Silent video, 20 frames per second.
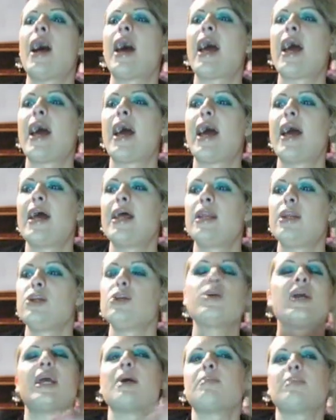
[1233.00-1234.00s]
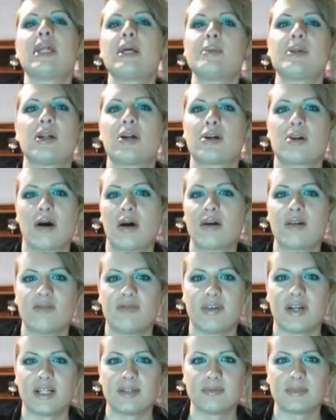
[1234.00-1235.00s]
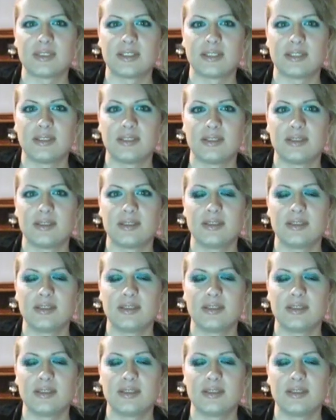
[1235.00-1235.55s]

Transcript: and you can't blame that on horror films.